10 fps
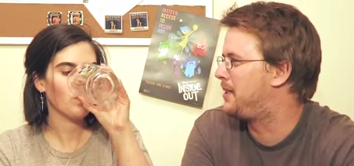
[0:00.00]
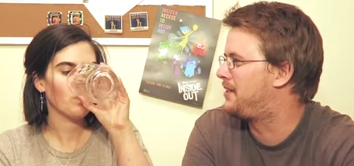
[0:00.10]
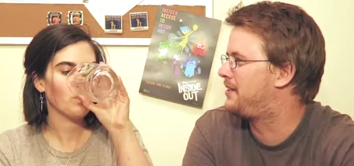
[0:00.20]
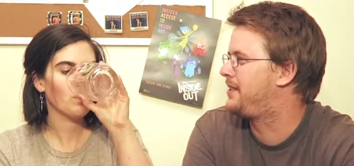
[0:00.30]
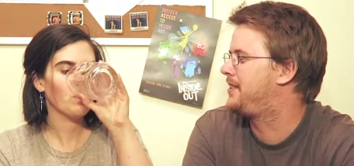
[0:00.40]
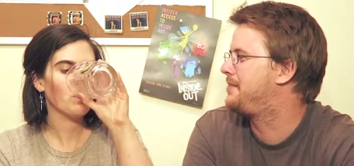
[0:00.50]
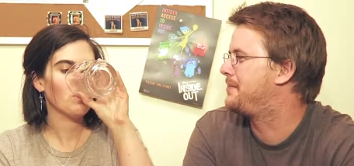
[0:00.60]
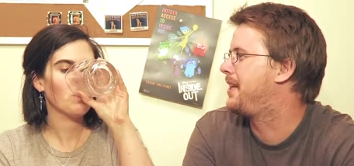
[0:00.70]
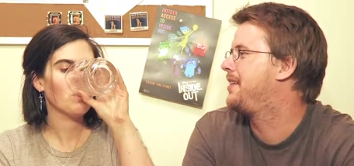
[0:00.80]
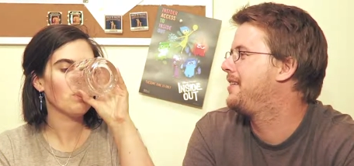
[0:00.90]
Speaker 1: medicine-y to
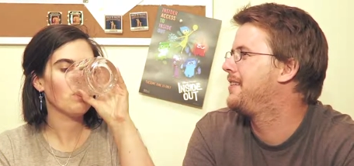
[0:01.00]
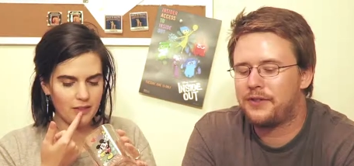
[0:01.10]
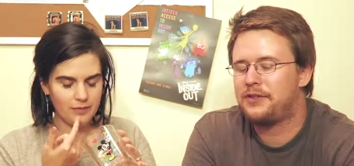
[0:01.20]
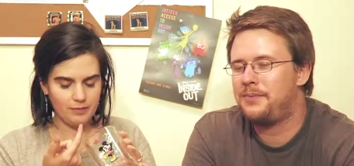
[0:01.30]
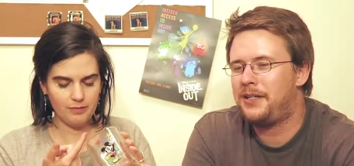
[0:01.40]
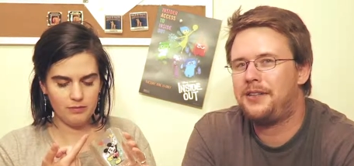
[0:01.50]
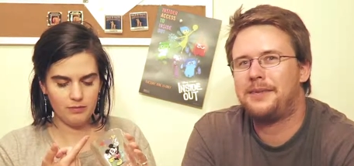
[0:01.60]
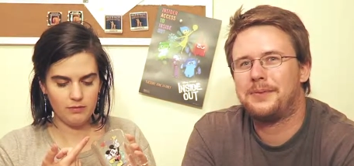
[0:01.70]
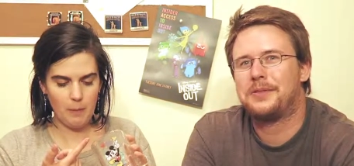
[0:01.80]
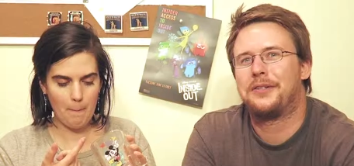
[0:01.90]
me. For smell,
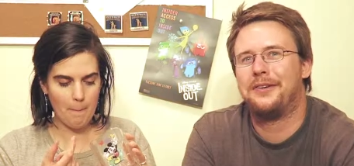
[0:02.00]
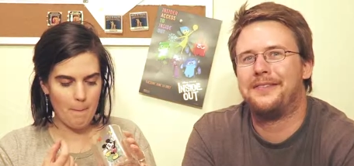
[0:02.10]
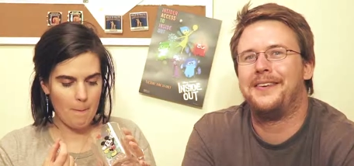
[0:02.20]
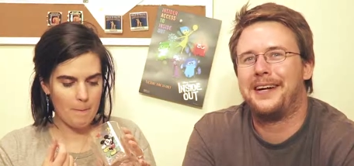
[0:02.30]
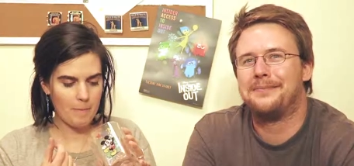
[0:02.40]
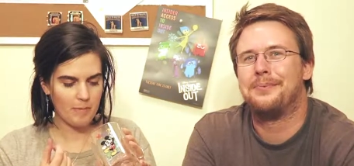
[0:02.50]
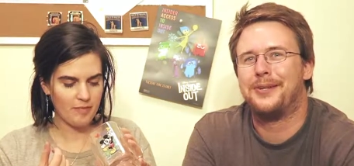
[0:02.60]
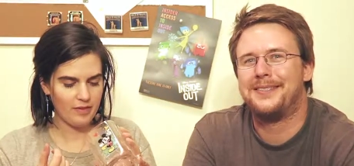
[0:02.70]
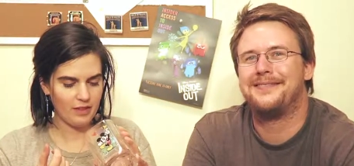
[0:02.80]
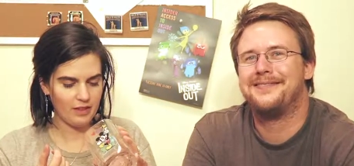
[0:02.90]
I'm still going not
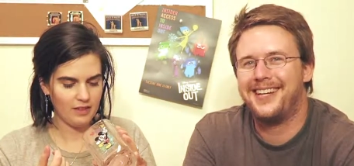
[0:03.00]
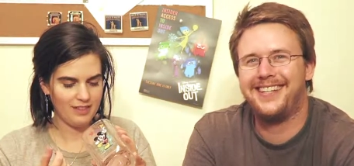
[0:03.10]
important.